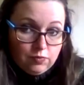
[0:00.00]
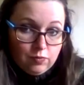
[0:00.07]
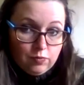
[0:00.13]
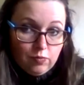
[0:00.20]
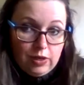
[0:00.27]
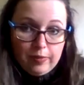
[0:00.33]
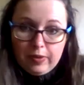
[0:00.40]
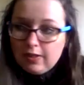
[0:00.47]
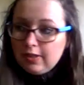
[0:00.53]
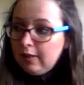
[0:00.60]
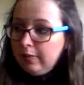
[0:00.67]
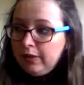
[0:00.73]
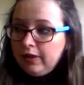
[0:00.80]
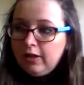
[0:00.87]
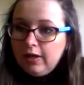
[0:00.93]
wabi
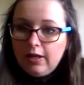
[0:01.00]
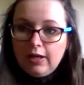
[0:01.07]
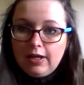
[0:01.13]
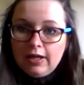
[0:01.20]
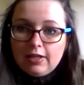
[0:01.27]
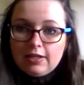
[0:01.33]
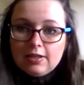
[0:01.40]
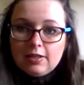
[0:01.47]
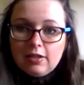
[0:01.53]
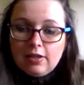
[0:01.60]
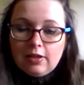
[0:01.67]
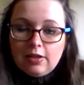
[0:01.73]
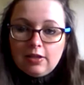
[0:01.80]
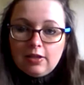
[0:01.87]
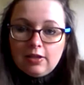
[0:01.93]
sabi is
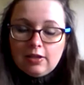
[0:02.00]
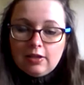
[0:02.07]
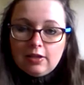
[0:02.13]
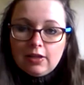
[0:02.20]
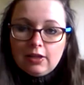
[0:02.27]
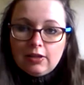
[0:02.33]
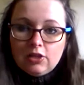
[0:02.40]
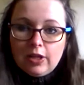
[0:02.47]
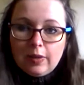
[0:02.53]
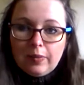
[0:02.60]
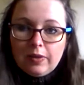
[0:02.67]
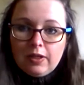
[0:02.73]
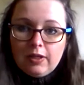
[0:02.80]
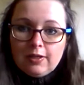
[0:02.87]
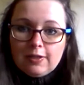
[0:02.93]
I think the
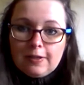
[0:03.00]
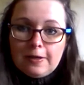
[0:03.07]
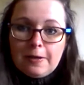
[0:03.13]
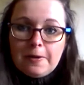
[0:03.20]
Japanese